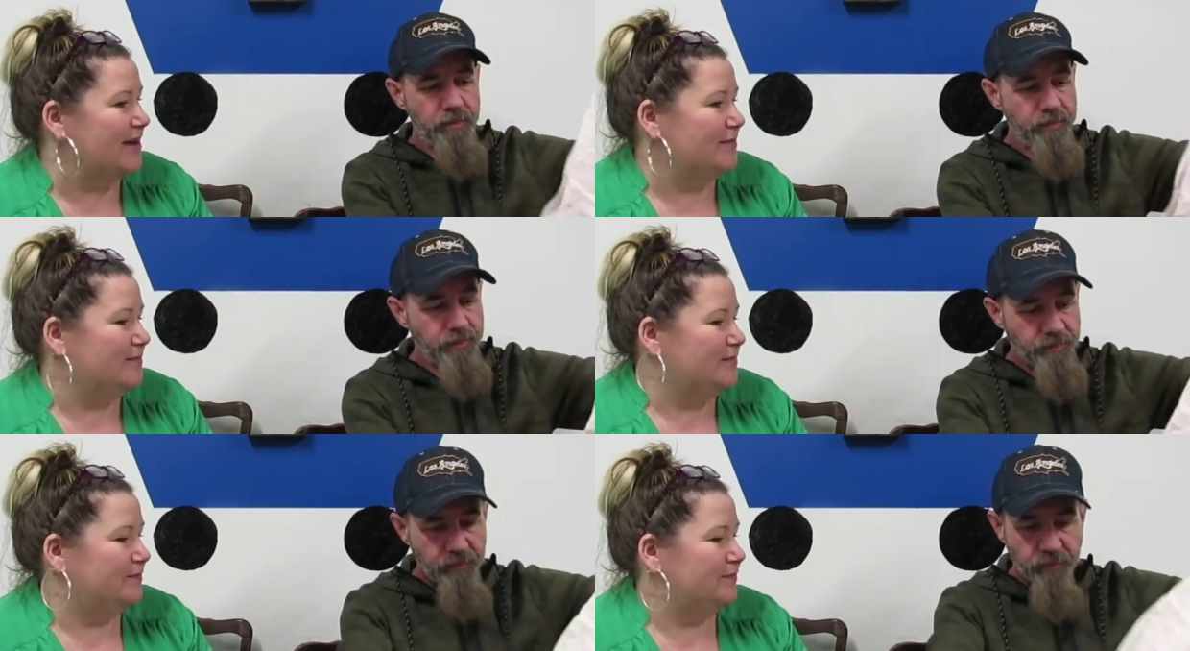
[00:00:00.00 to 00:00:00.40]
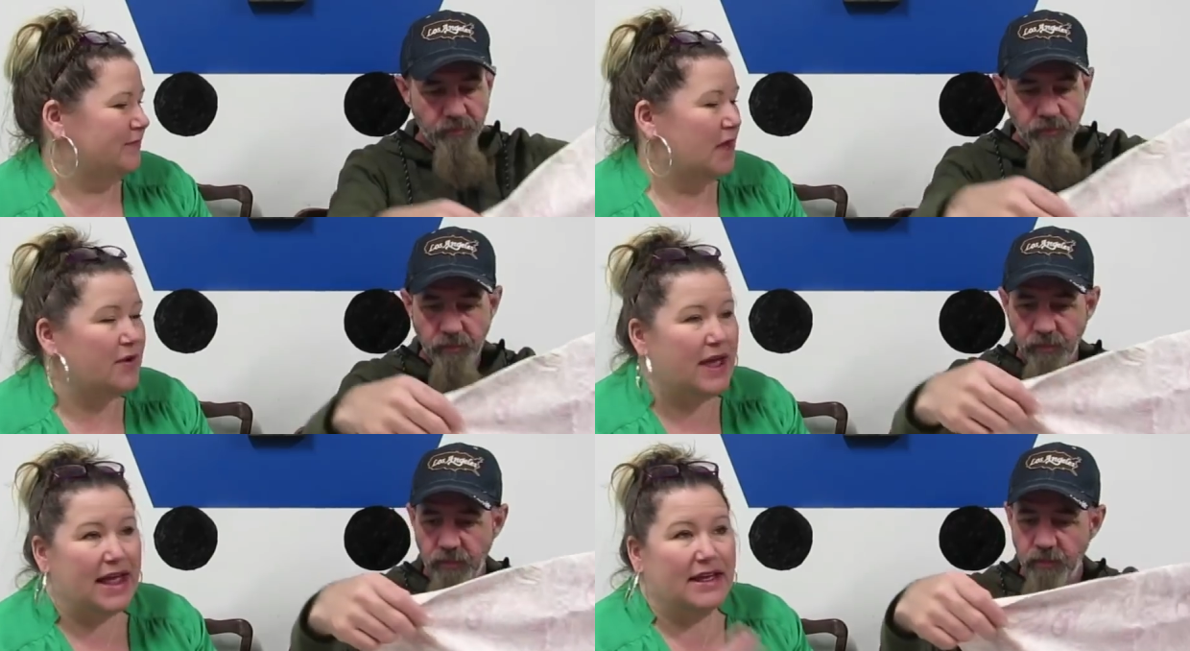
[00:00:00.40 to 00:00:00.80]
Speaker 1: them.
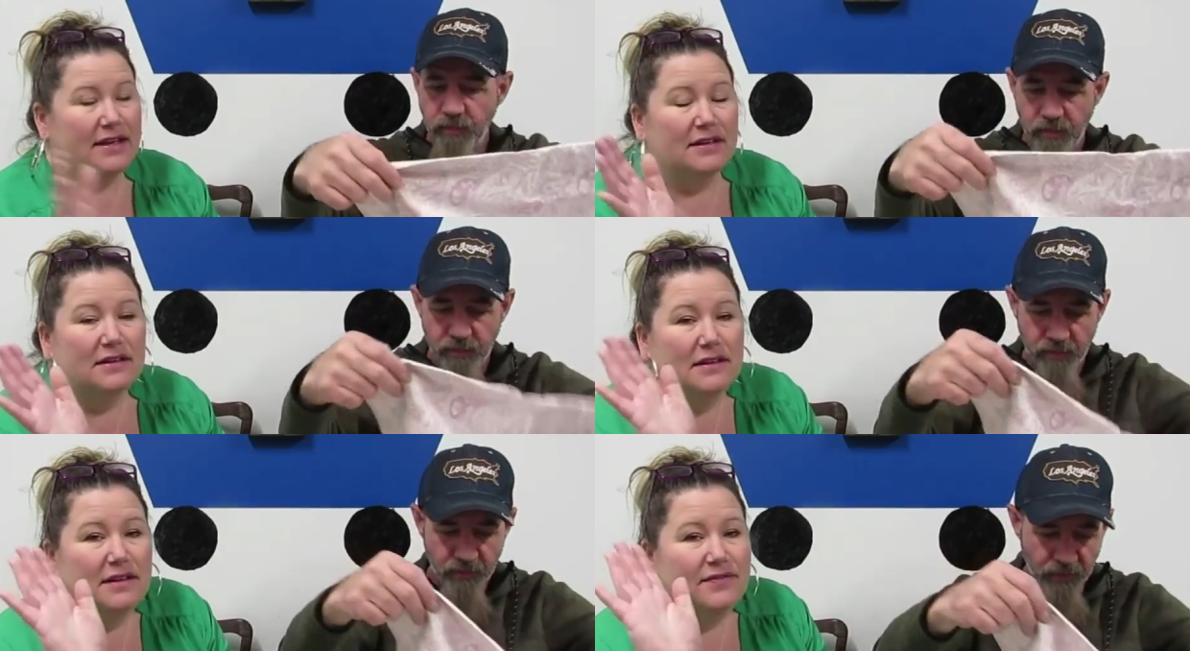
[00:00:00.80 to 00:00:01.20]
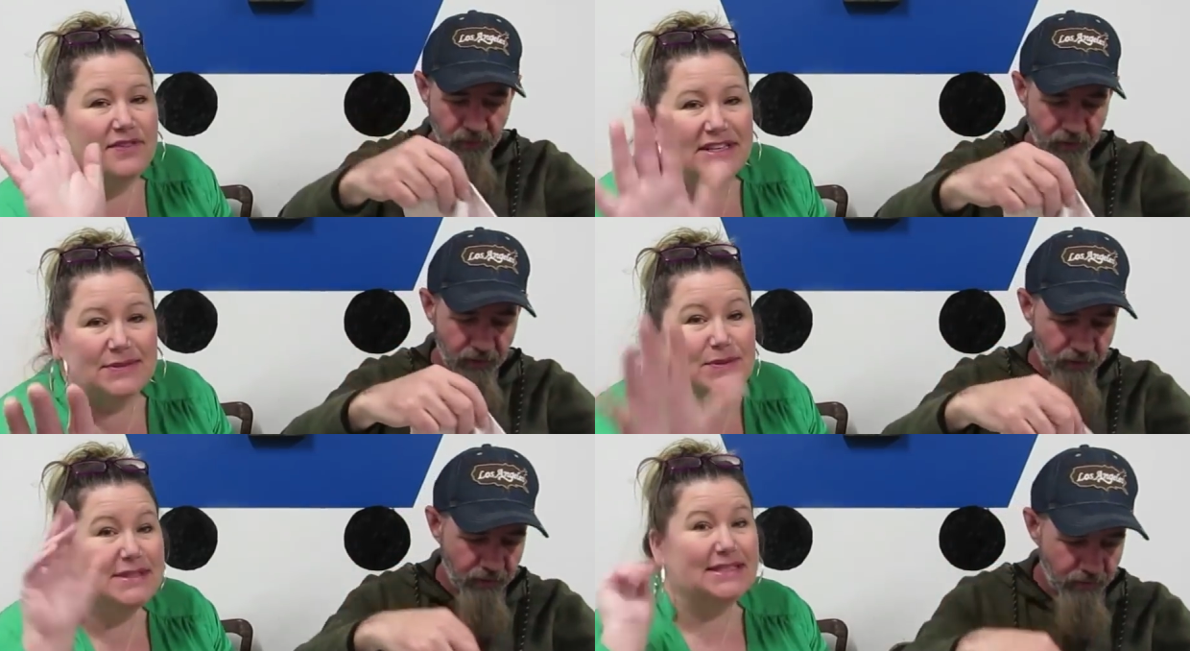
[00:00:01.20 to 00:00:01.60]
Okay,
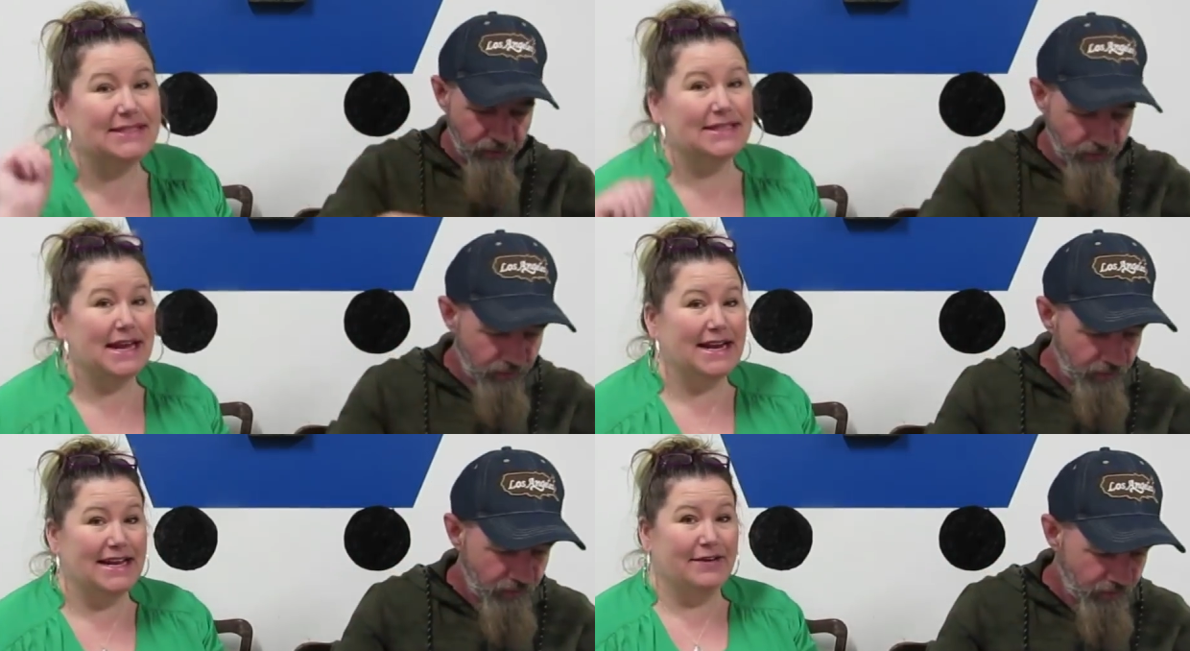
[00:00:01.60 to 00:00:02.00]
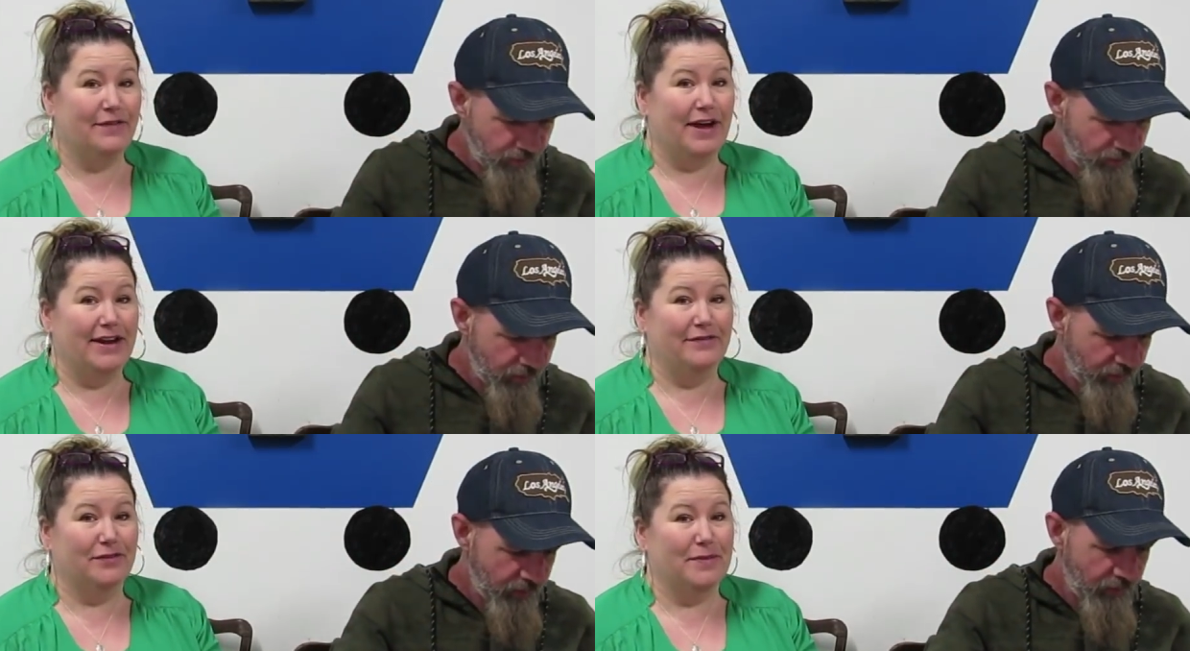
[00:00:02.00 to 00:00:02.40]
this was exciting
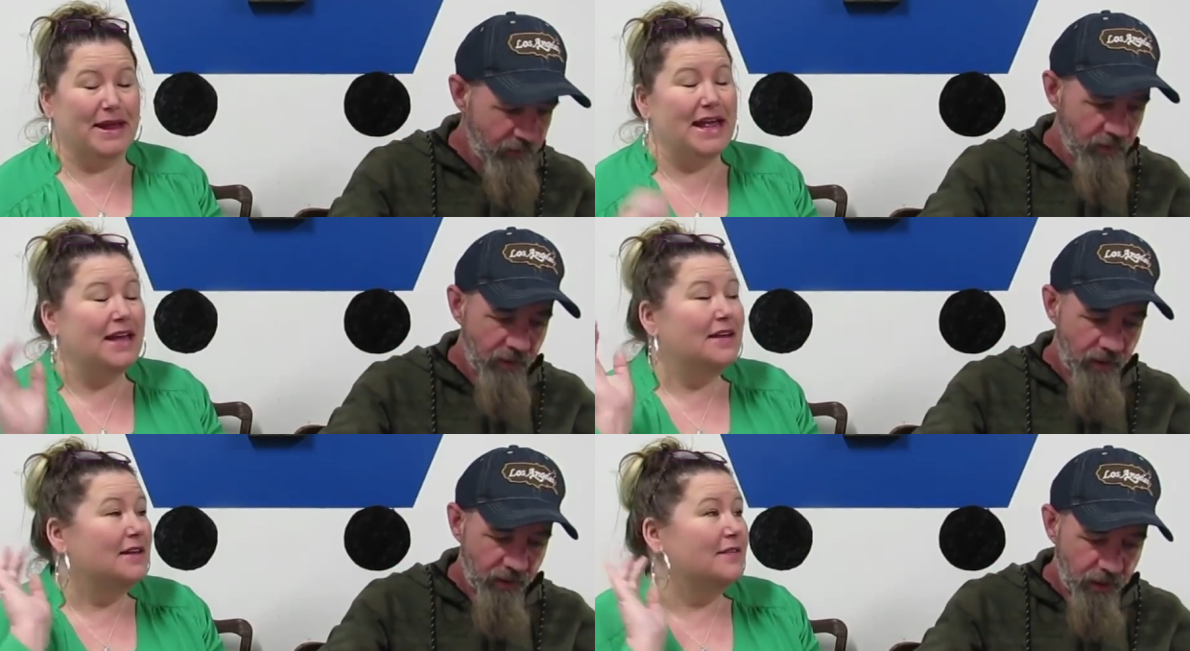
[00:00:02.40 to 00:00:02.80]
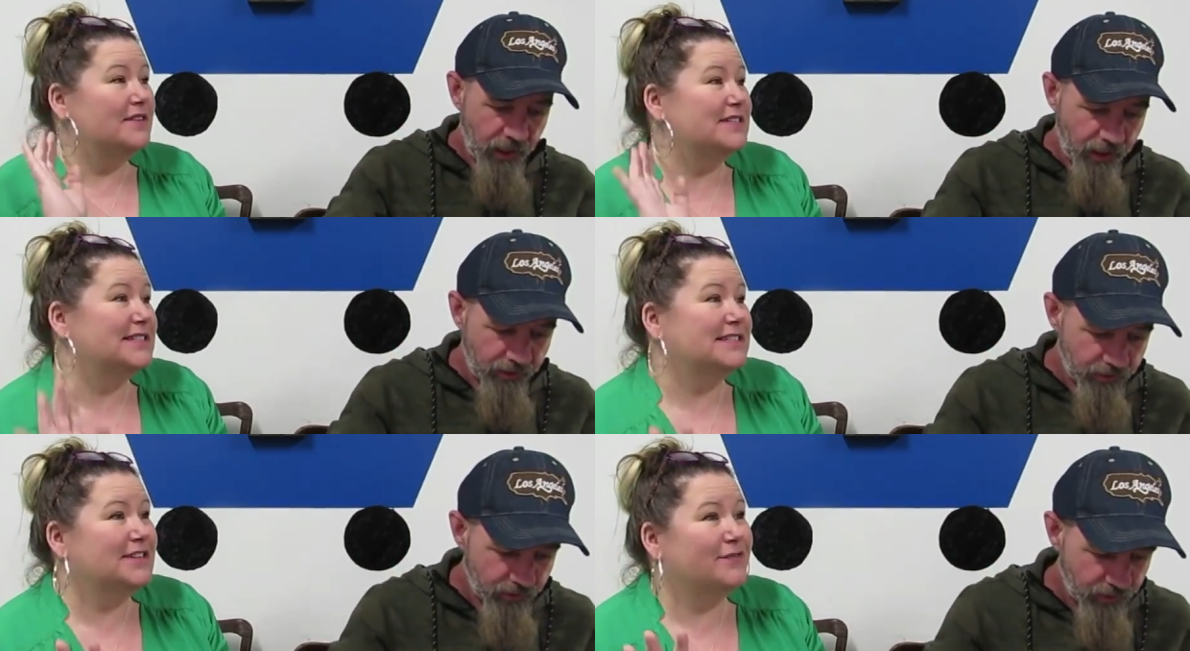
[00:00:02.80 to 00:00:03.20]
find for me. That,
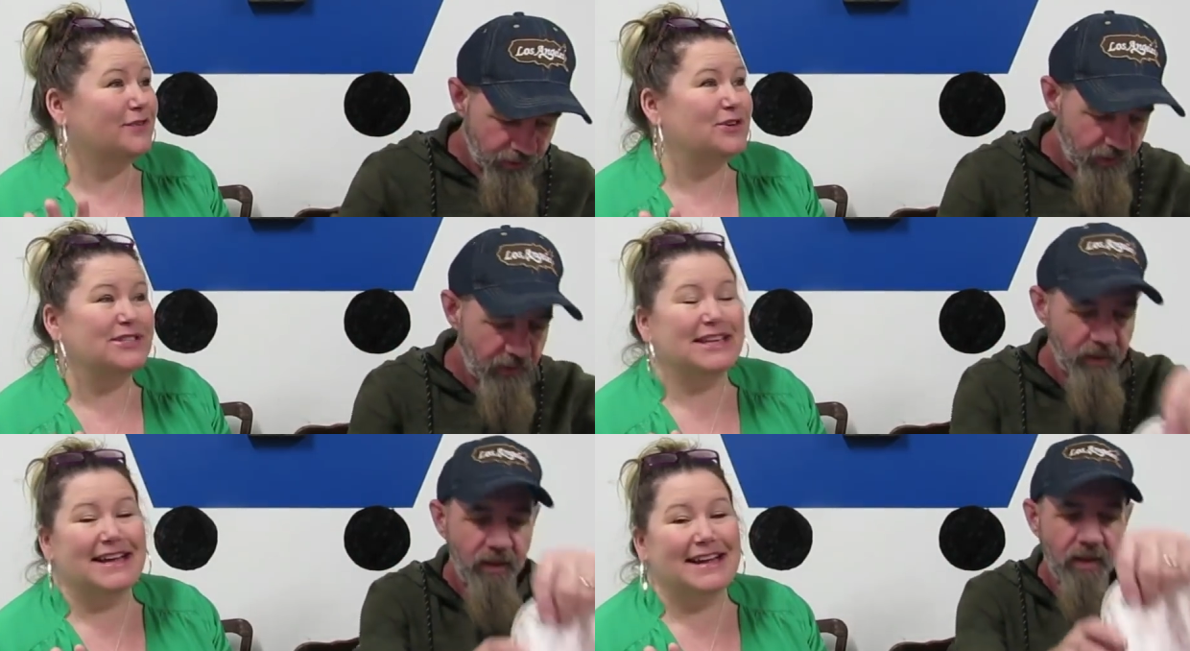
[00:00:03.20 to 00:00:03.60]
this is the first